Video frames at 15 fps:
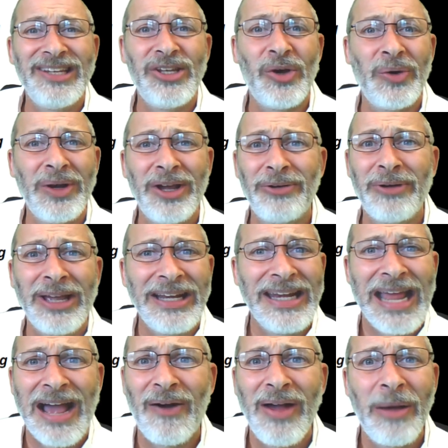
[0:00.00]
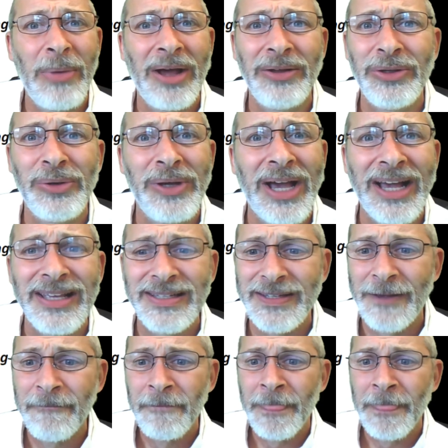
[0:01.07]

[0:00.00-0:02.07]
donut right now. How about you guys?